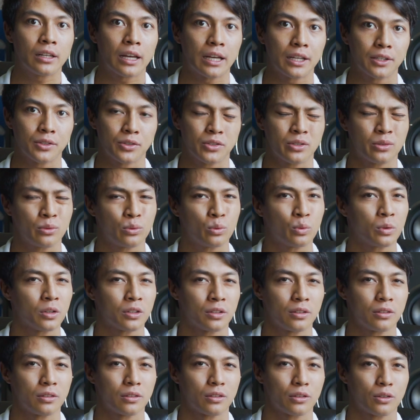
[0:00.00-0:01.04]
as to
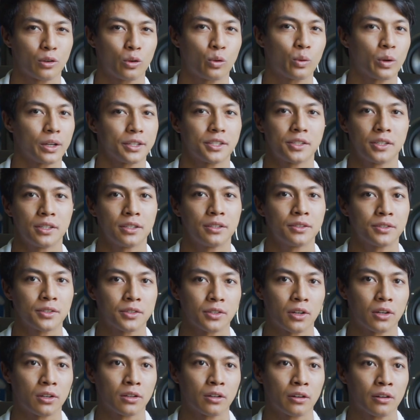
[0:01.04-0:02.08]
what questions
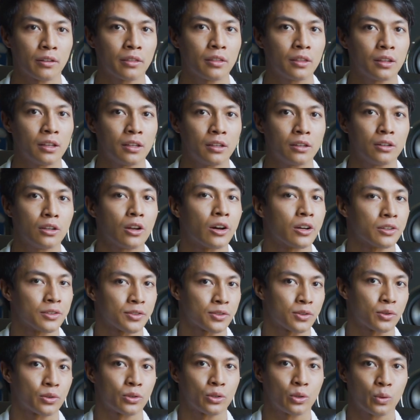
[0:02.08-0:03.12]
are the
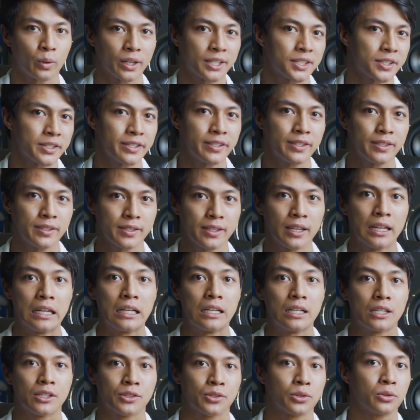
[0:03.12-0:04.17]
non-scored questions.
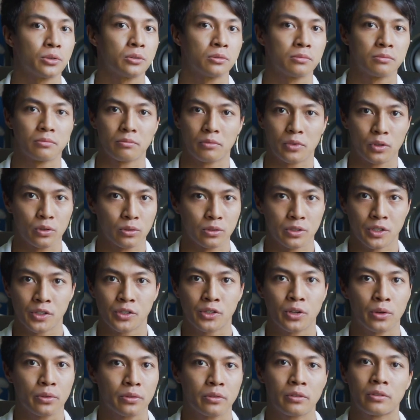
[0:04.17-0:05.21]
So you'll just
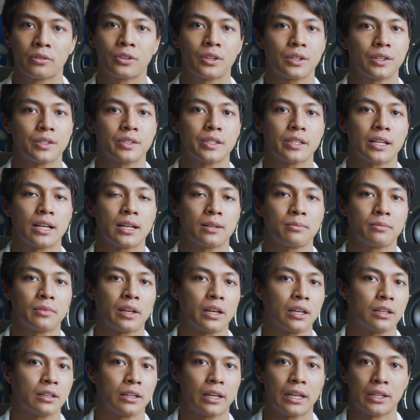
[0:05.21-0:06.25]
go through the exam
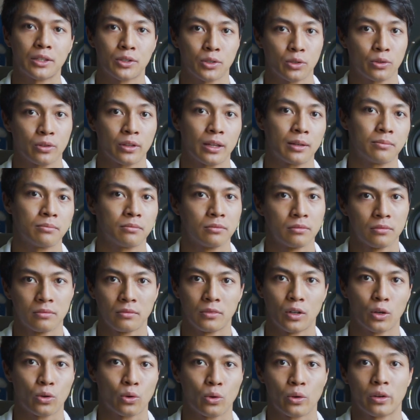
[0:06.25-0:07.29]
and answer them
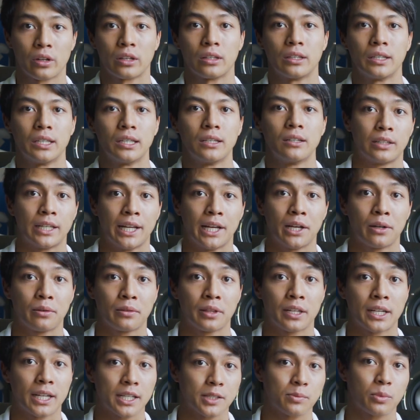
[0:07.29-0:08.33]
accordingly. Now,
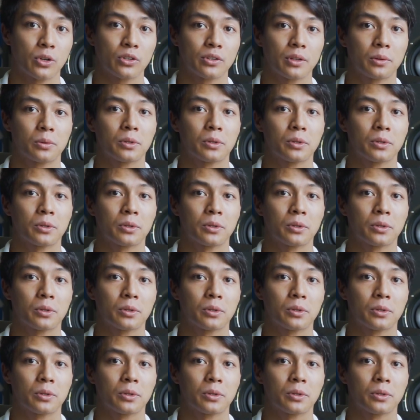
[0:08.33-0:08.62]
the next part that